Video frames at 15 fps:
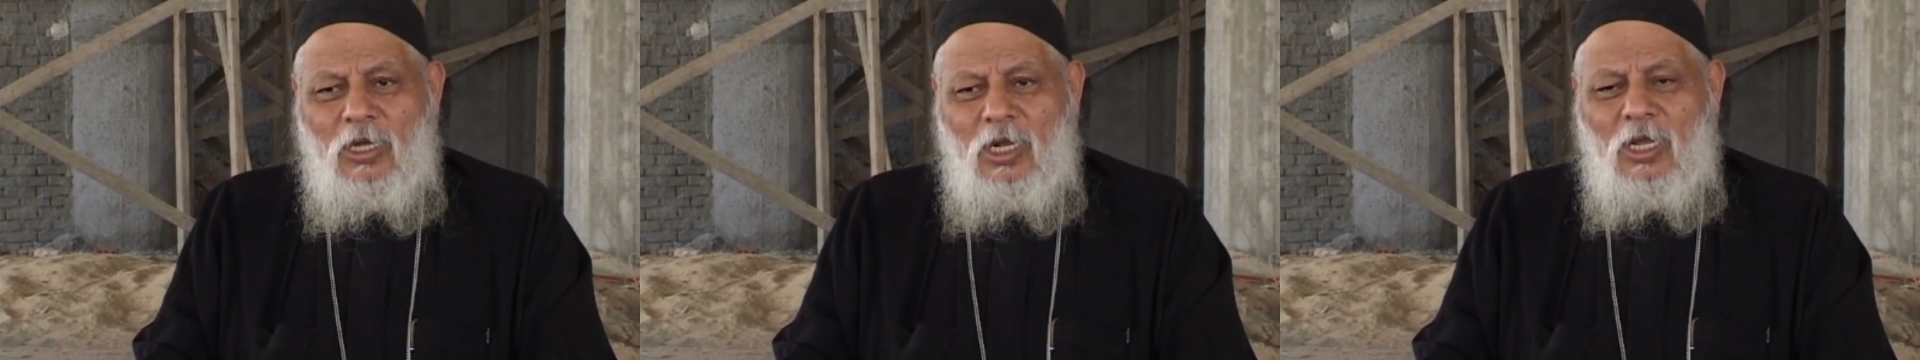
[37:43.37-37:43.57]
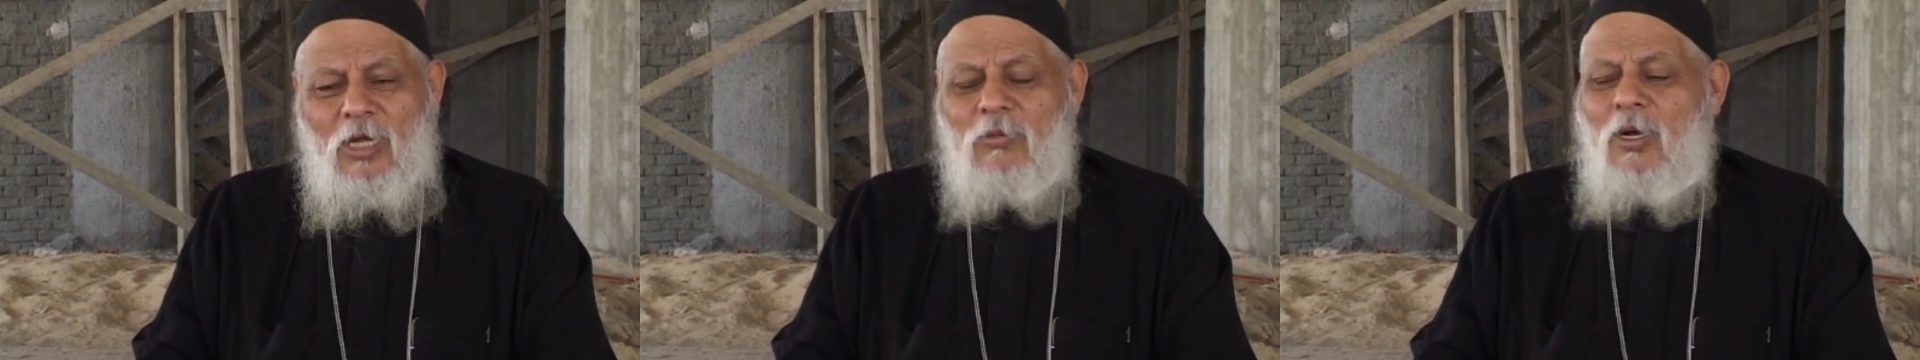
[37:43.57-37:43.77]

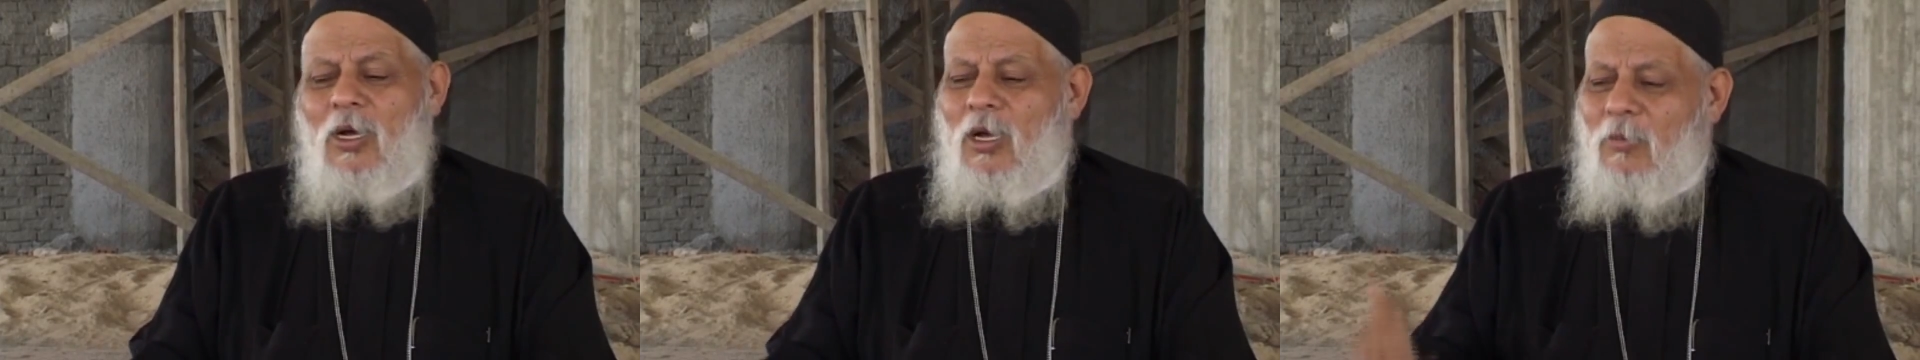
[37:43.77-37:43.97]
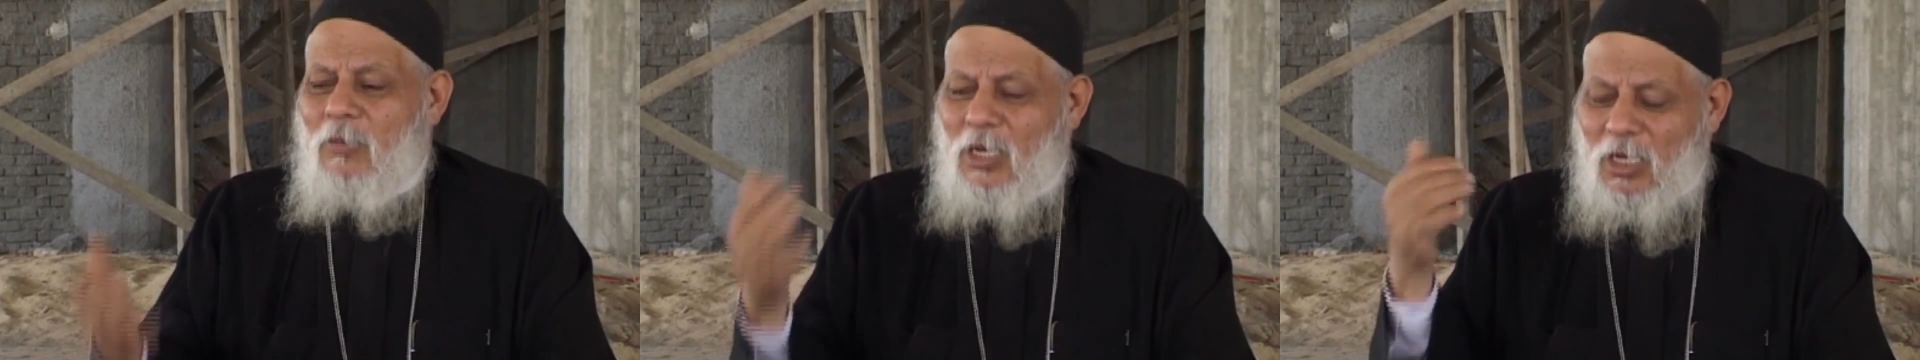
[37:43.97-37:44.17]

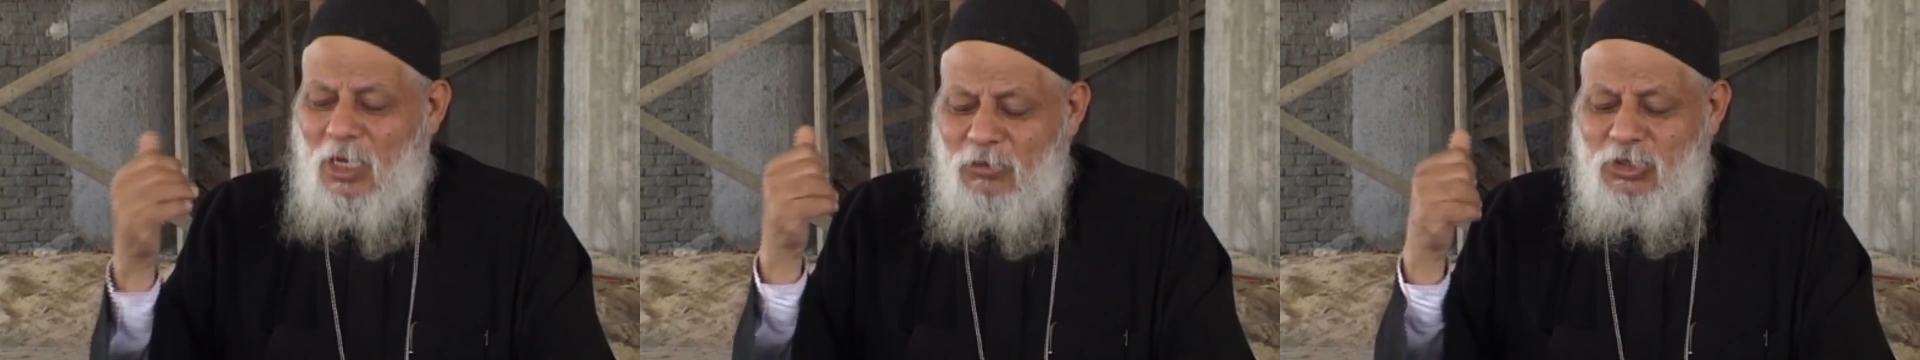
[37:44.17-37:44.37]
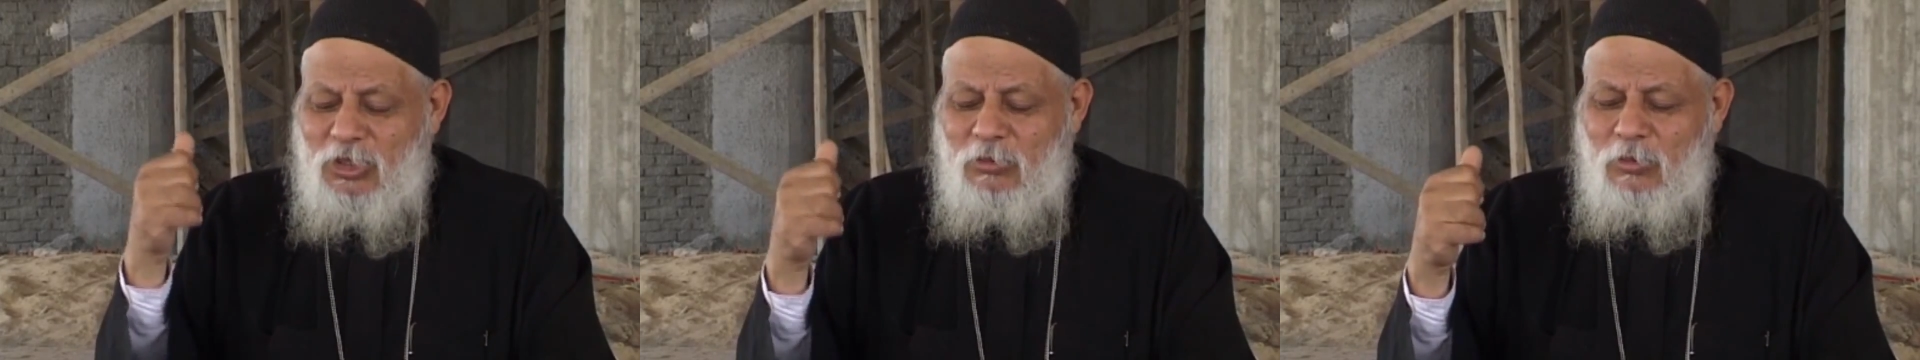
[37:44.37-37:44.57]
and that
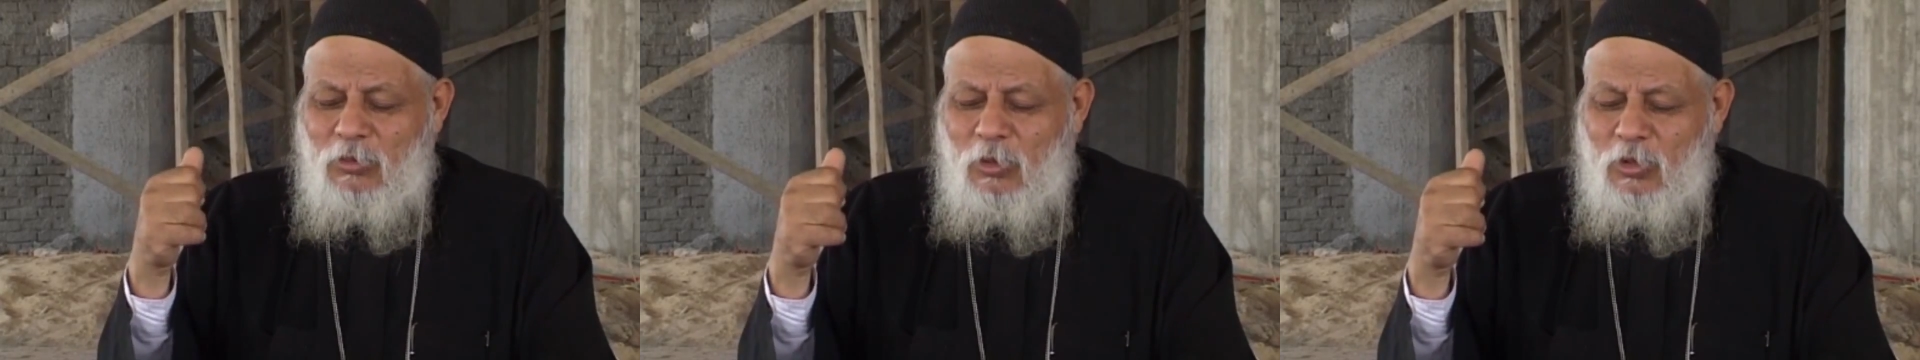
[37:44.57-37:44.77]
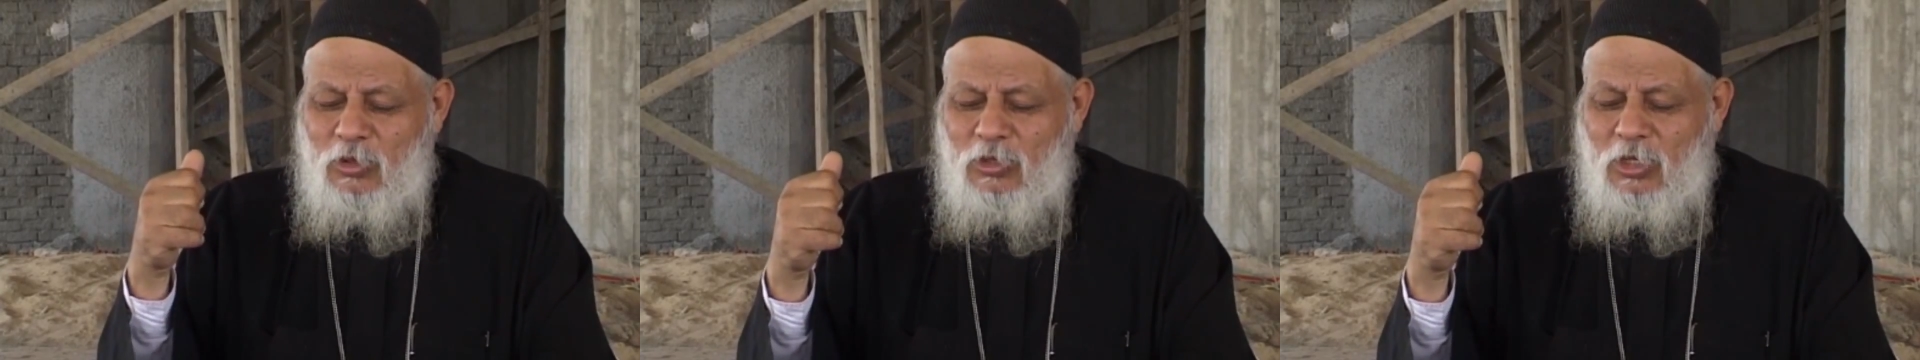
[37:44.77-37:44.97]
would really
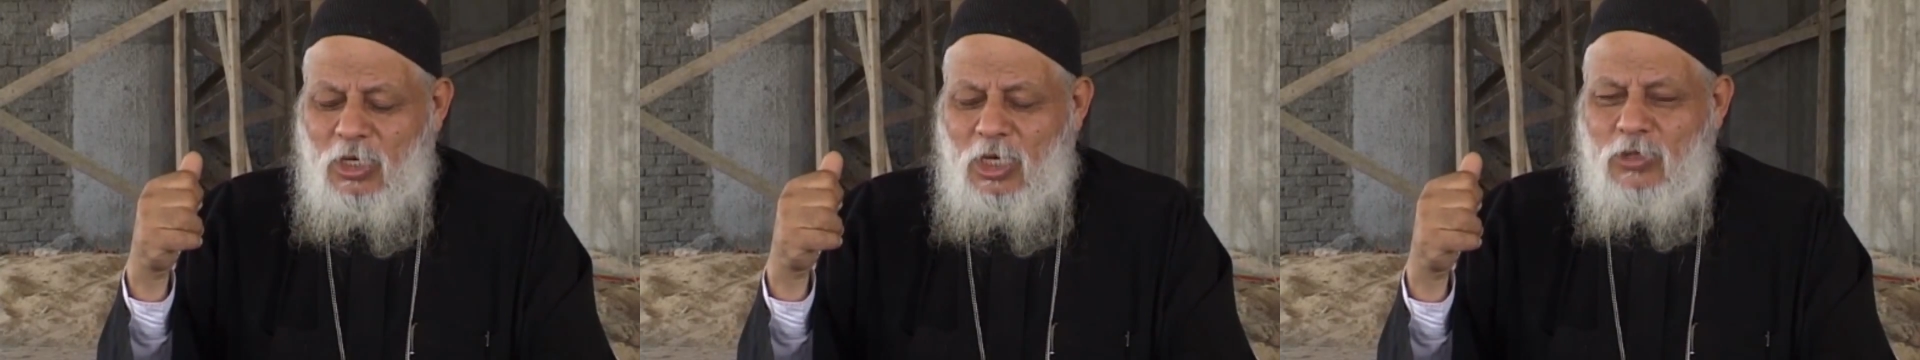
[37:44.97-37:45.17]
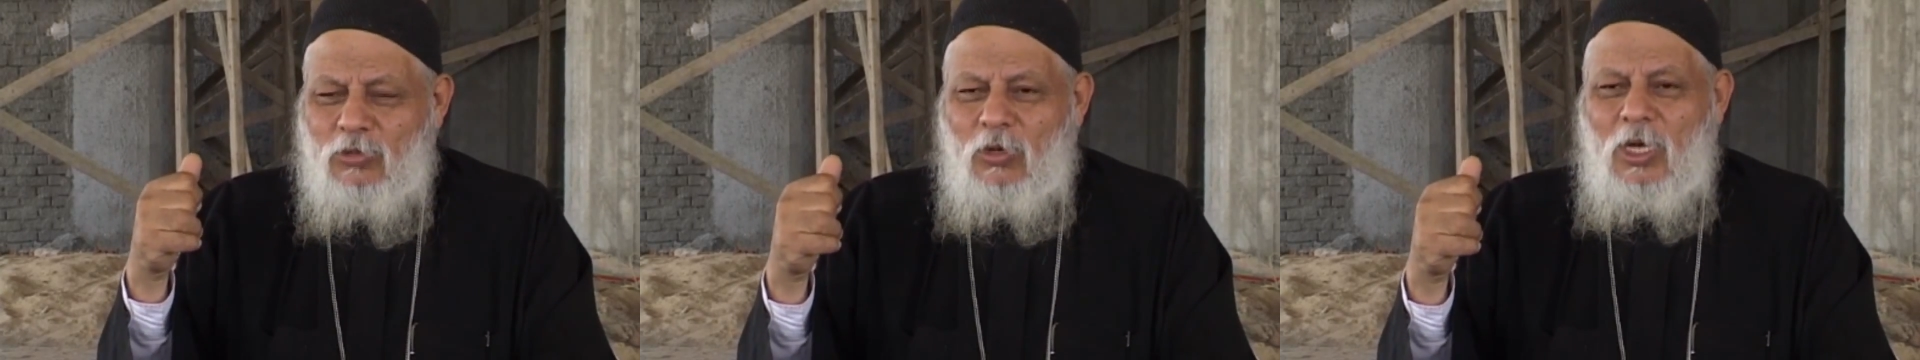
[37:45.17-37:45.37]
shake
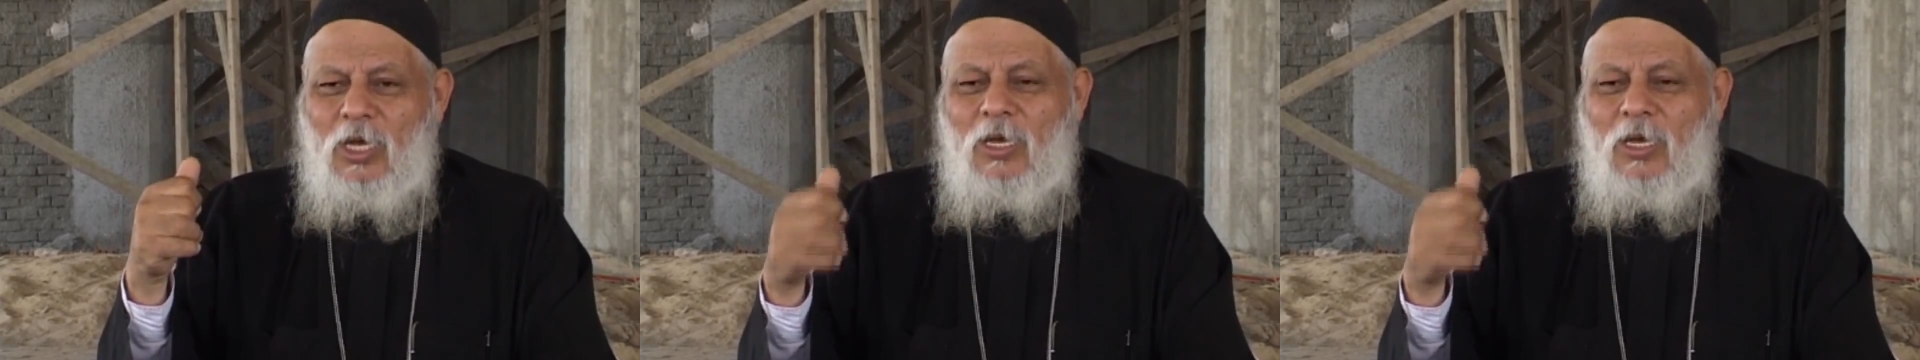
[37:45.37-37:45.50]
them,